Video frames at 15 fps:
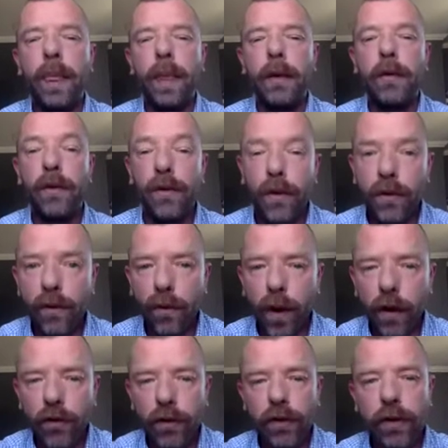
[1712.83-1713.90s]
University of
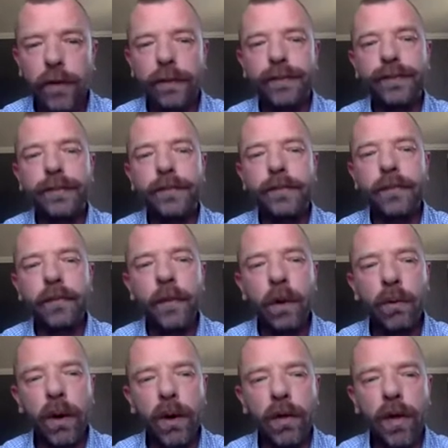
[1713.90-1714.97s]
Washington,
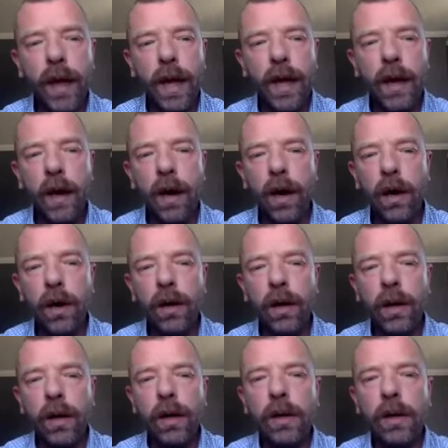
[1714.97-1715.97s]
where they are